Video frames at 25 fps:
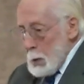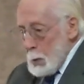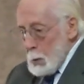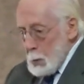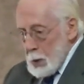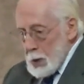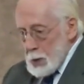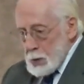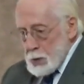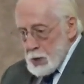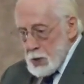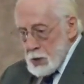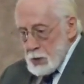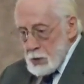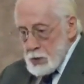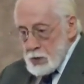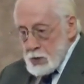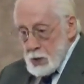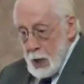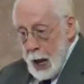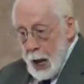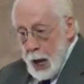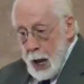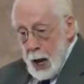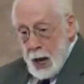which is
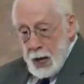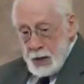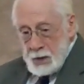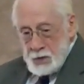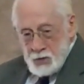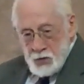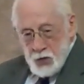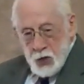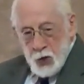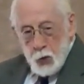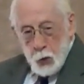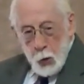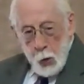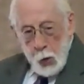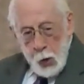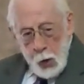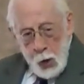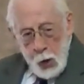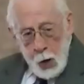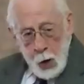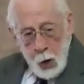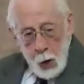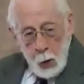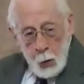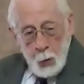as it
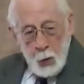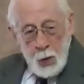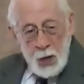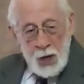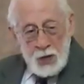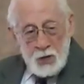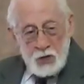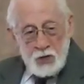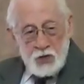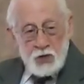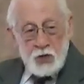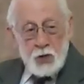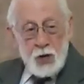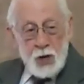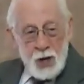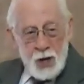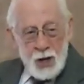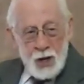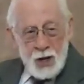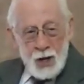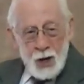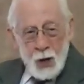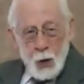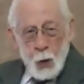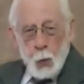always
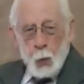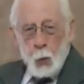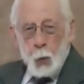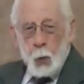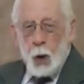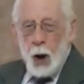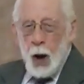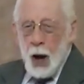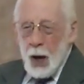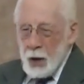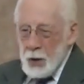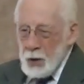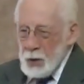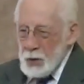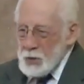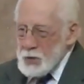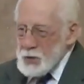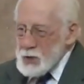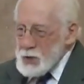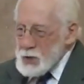was